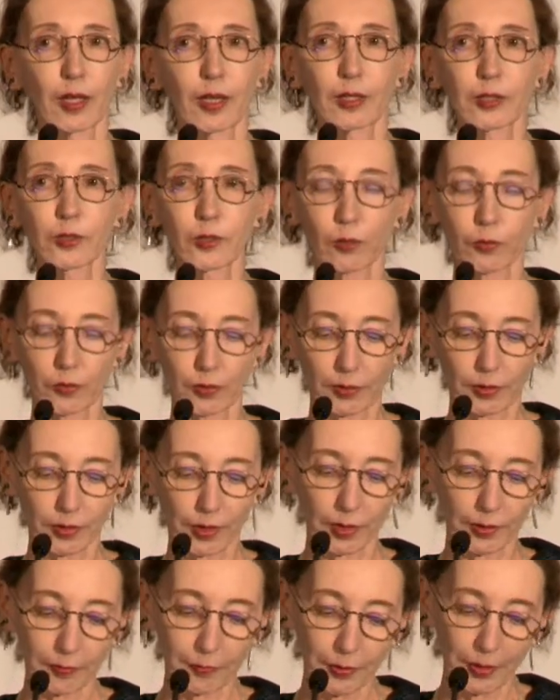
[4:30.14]
So
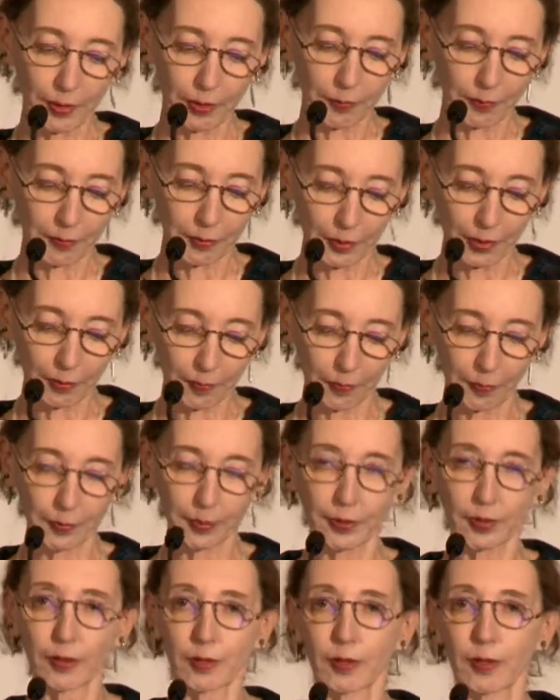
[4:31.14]
I can't
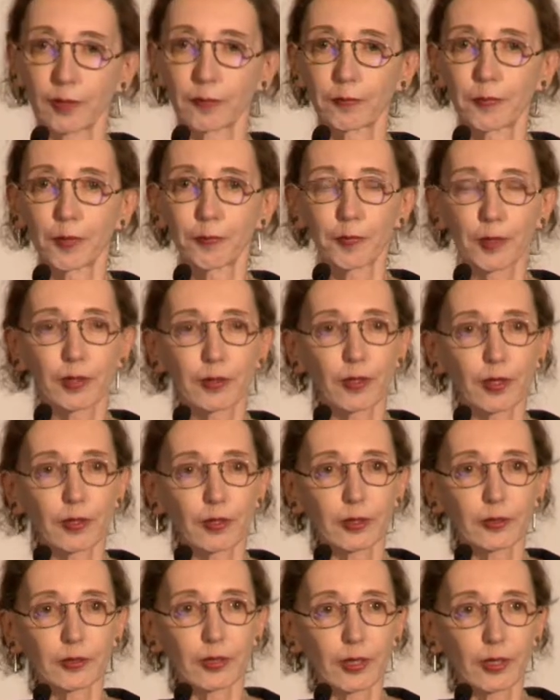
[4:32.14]
probably mimic that
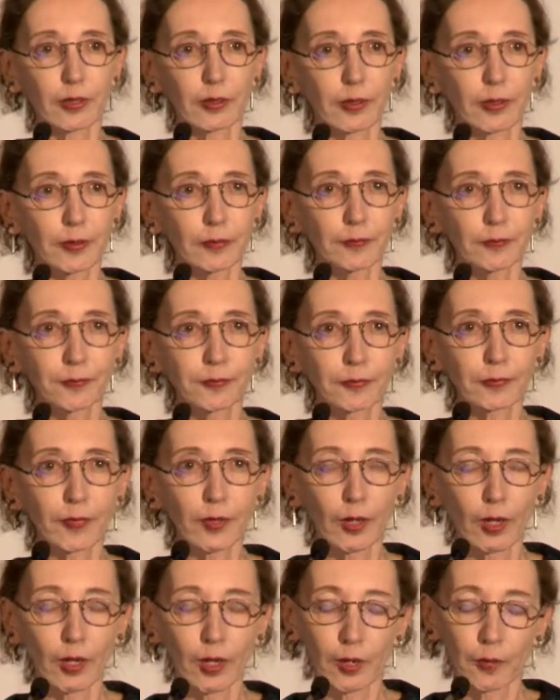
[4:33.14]
exactly.
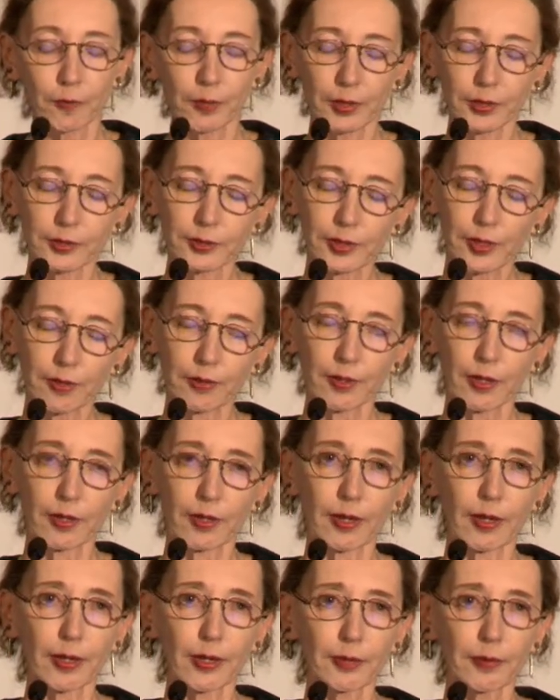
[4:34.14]
But he said
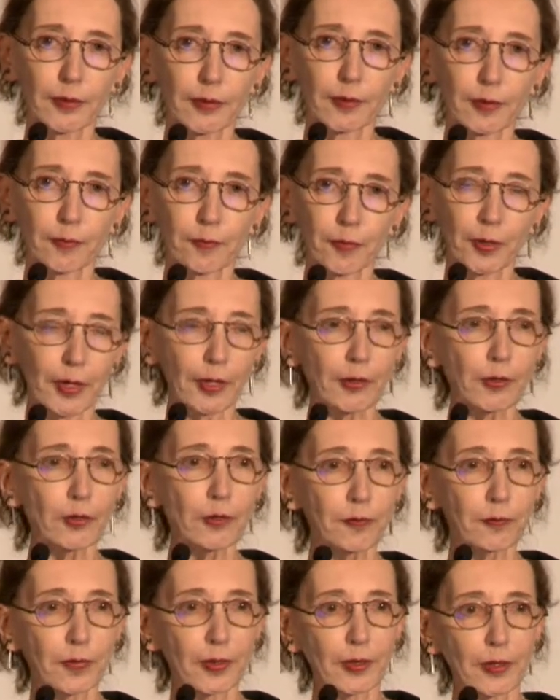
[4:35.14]
that part
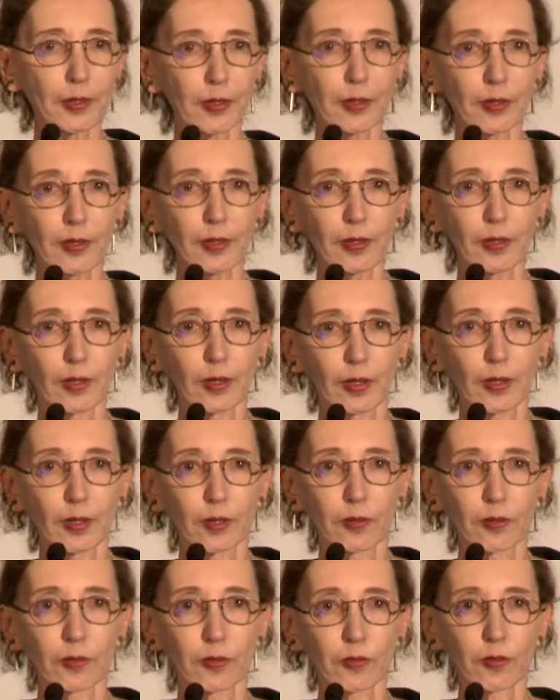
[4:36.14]
of me
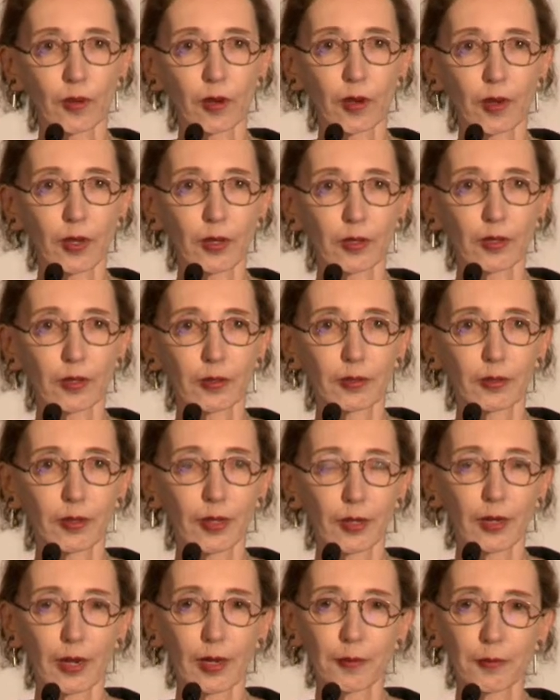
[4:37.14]
thought
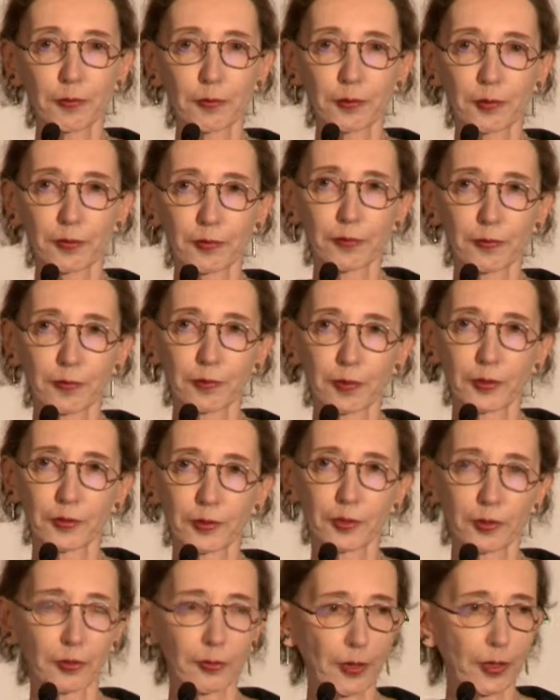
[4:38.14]
that I
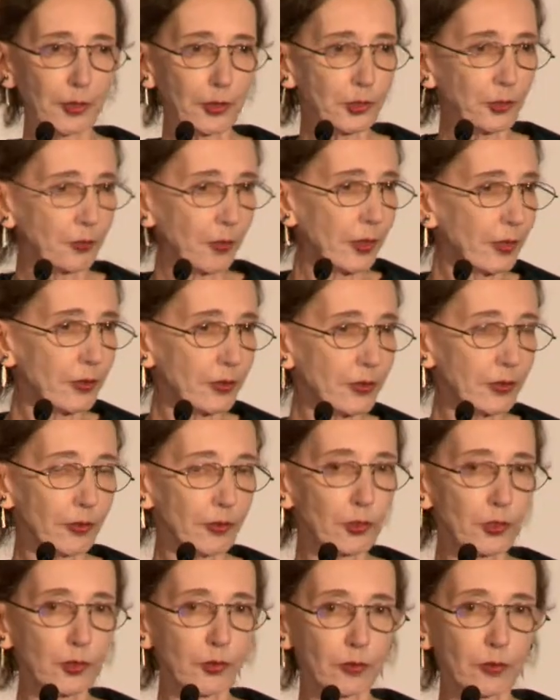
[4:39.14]
was the greatest writer
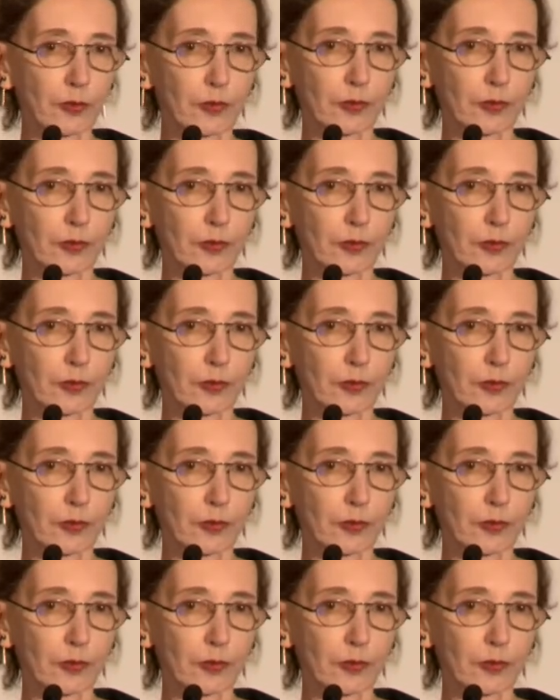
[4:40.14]
since